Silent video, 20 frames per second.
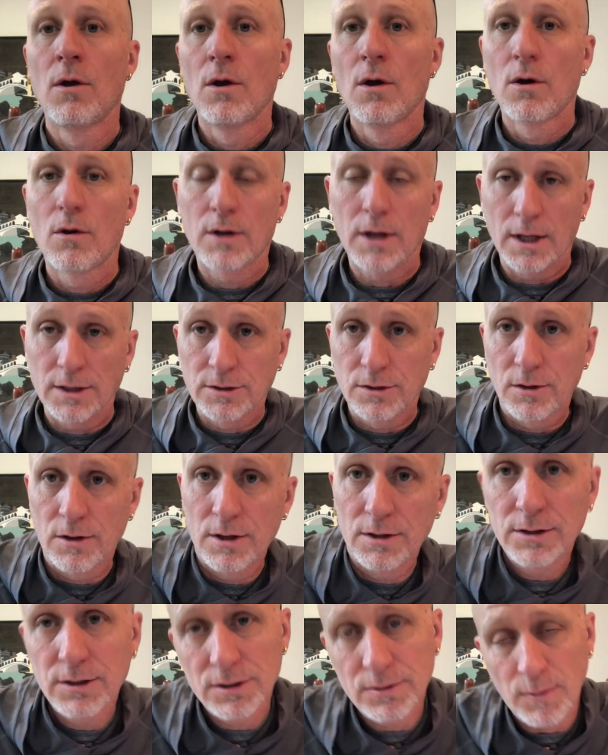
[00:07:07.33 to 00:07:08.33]
Okay, so
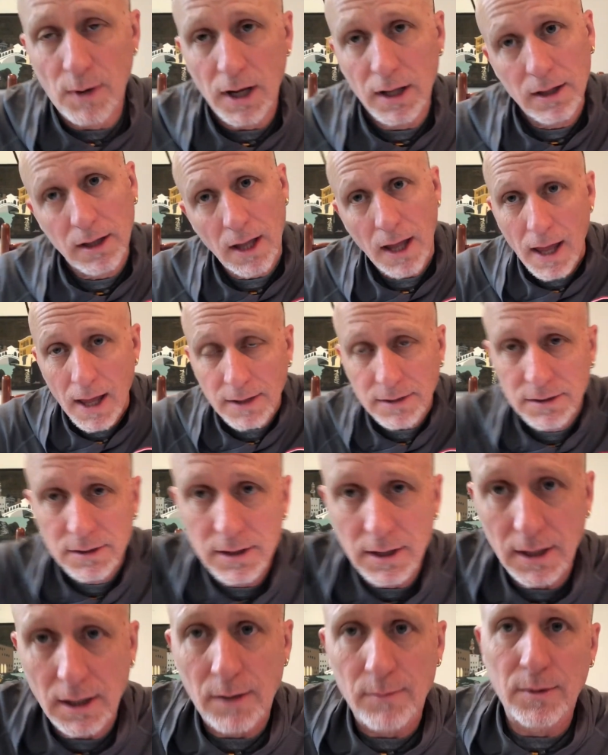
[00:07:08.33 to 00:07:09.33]
this is my last
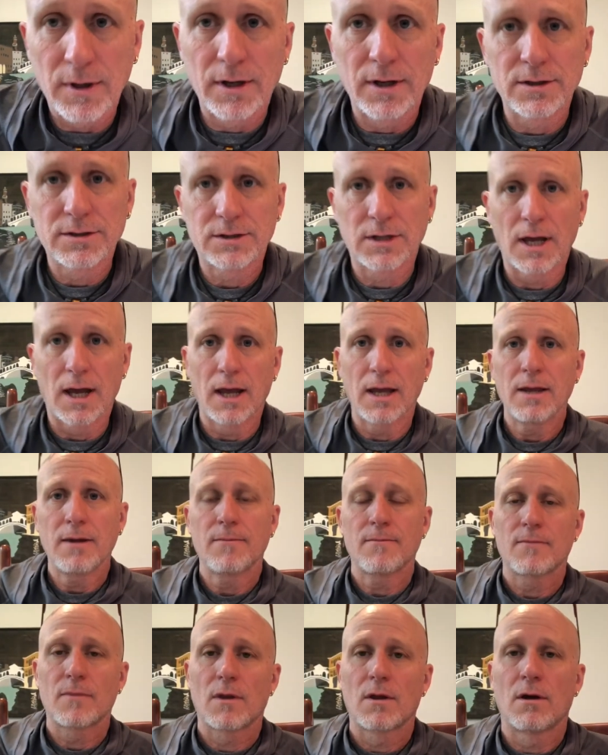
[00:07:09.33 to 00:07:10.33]
thing I'm going to say,
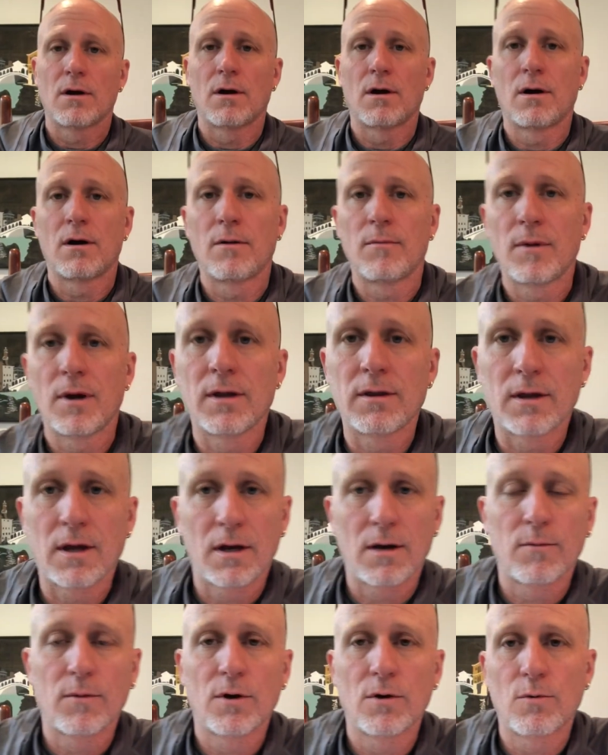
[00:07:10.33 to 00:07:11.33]
and then
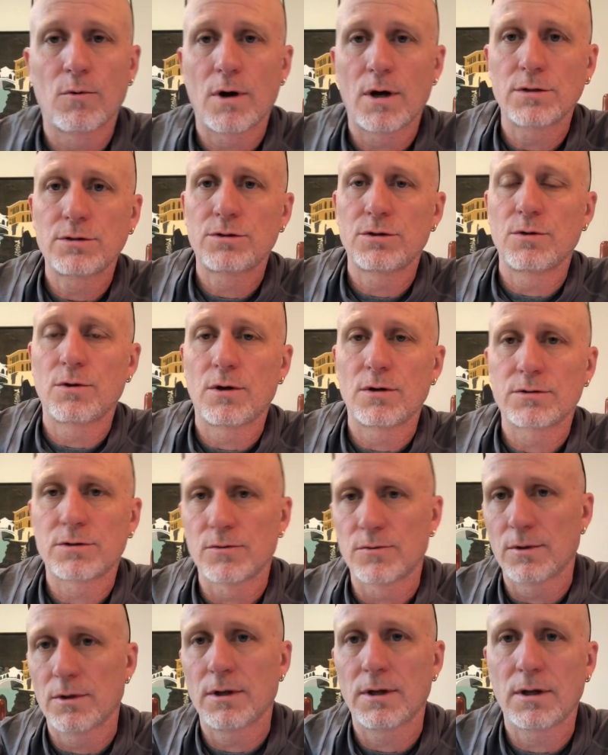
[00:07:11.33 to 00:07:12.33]
I'm going to want you all to
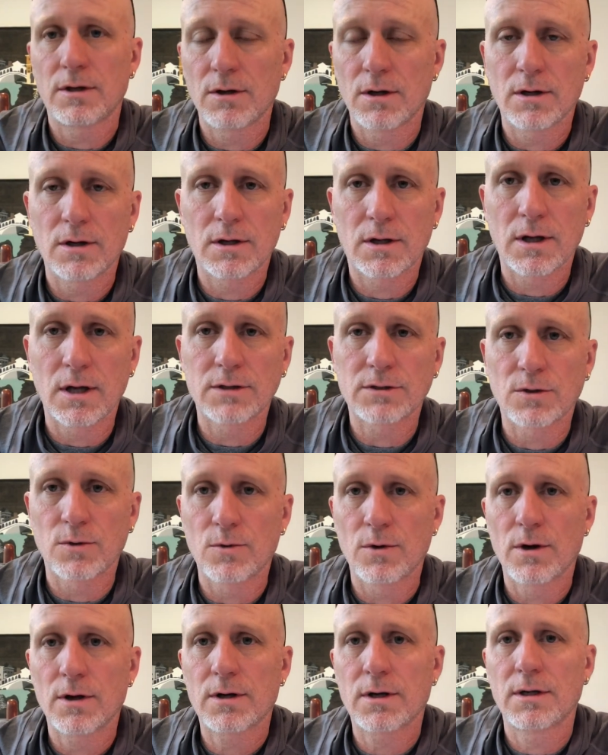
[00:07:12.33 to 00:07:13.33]
really get to
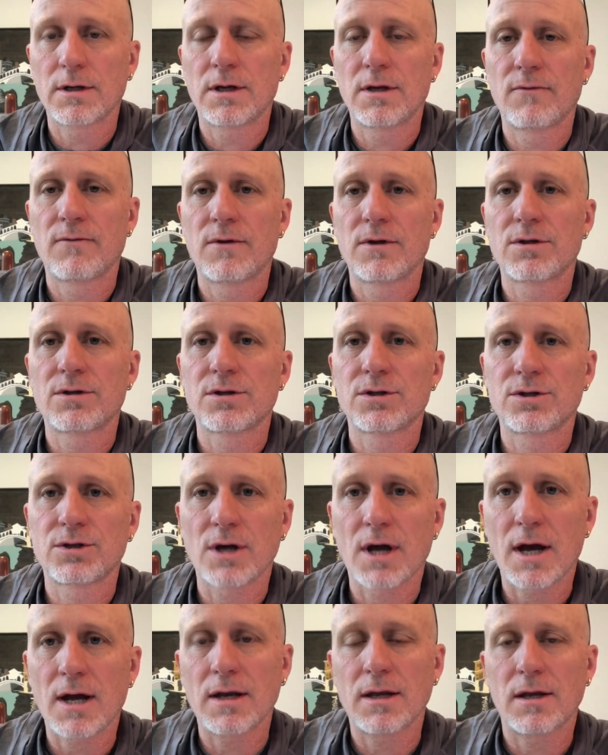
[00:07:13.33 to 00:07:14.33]
work and give this a
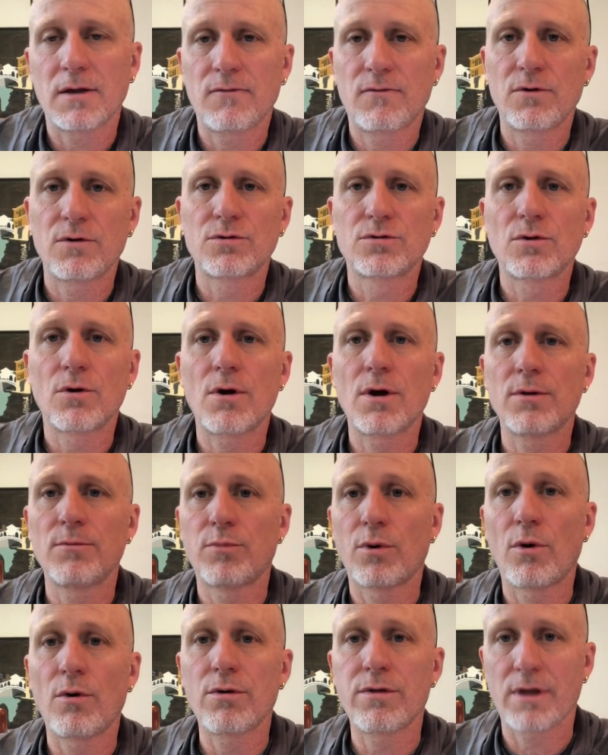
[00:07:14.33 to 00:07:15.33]
shot. If you're drawing
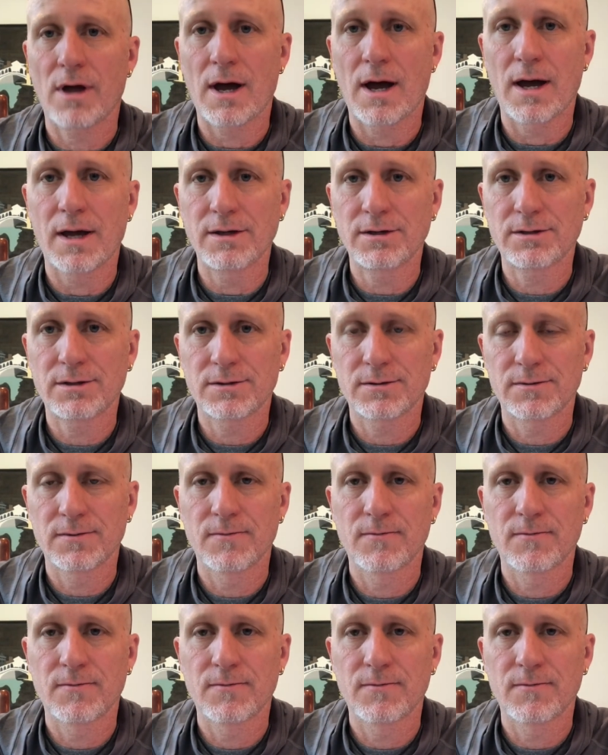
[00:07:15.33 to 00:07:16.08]
both eyes